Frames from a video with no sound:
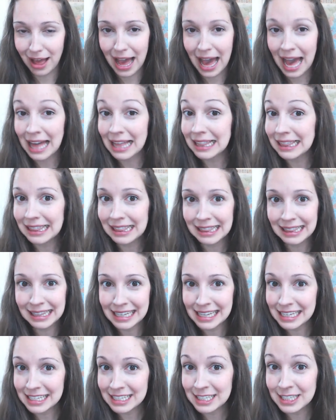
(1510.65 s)
at
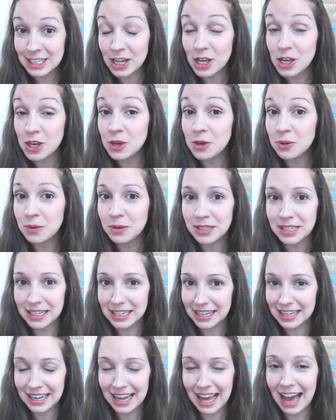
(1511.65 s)
least you
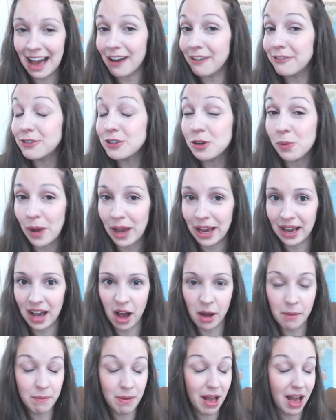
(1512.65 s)
didn't have to wake
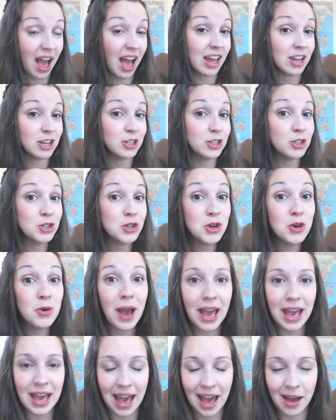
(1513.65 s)
up at 2
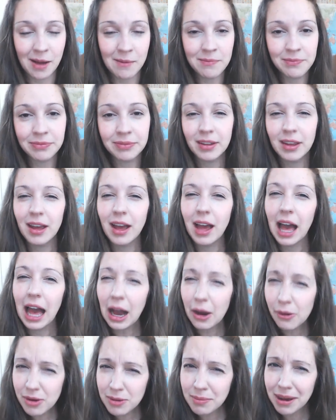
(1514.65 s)
a.m.,
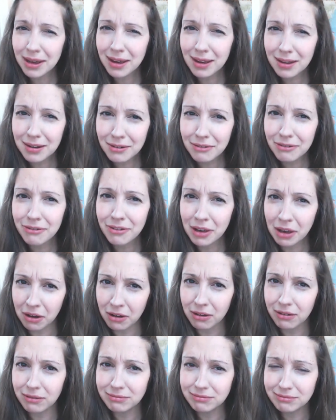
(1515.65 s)
how am I going to
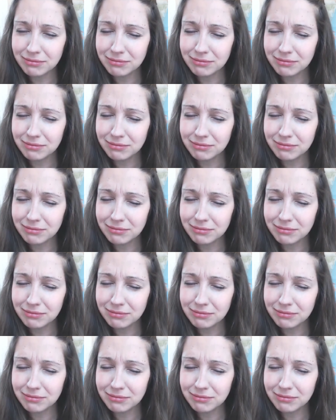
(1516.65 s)
feel?